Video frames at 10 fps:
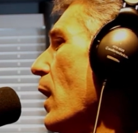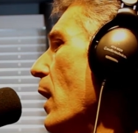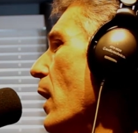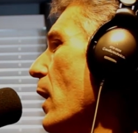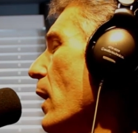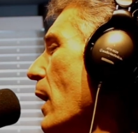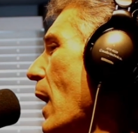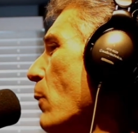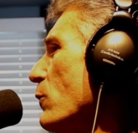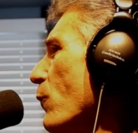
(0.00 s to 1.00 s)
And
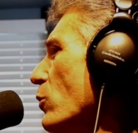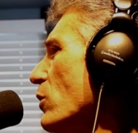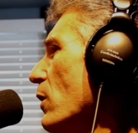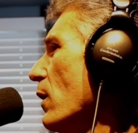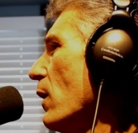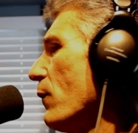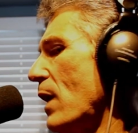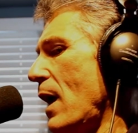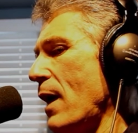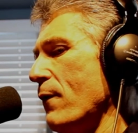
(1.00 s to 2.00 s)
I was fortunate enough
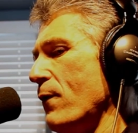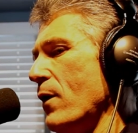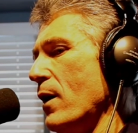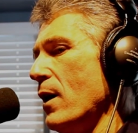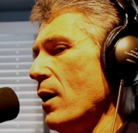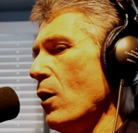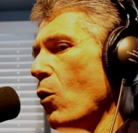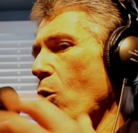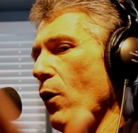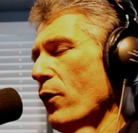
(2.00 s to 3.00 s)
to have
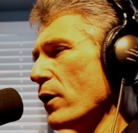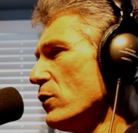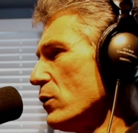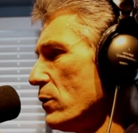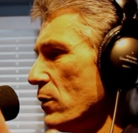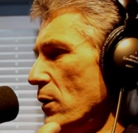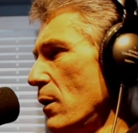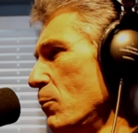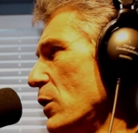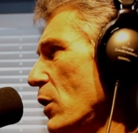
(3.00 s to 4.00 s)
all this
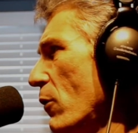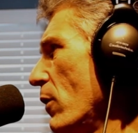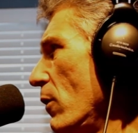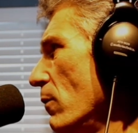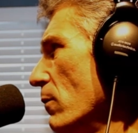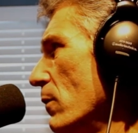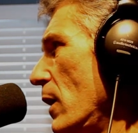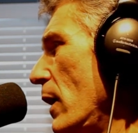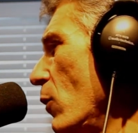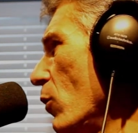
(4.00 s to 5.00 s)
material
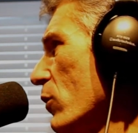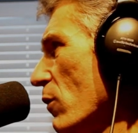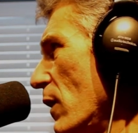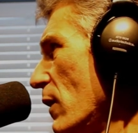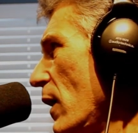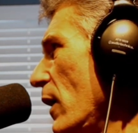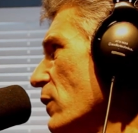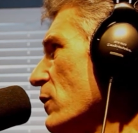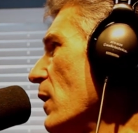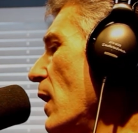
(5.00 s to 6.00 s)
and alternate
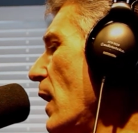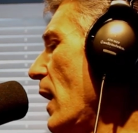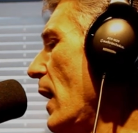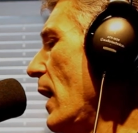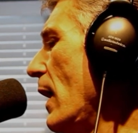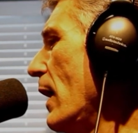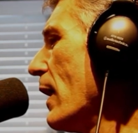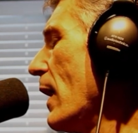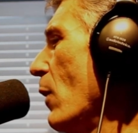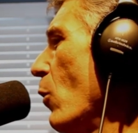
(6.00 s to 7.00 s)
takes.
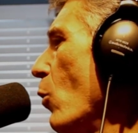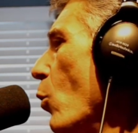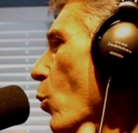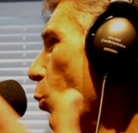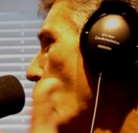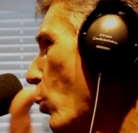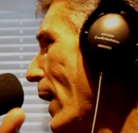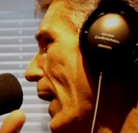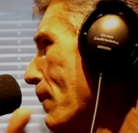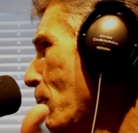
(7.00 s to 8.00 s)
And
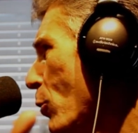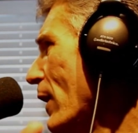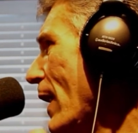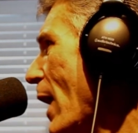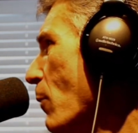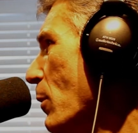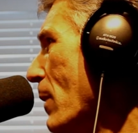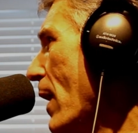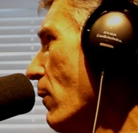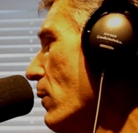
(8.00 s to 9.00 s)
we had put an
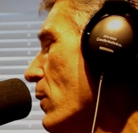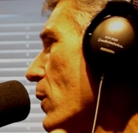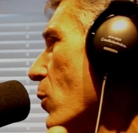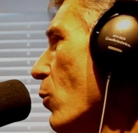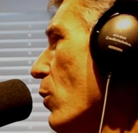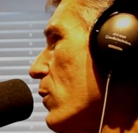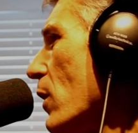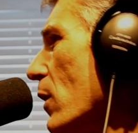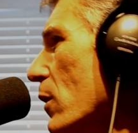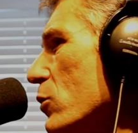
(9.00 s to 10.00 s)
album out called
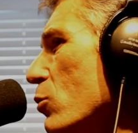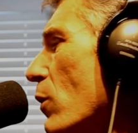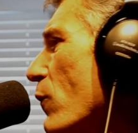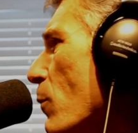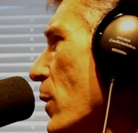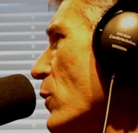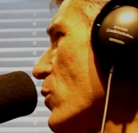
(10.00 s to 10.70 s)
Songs from Big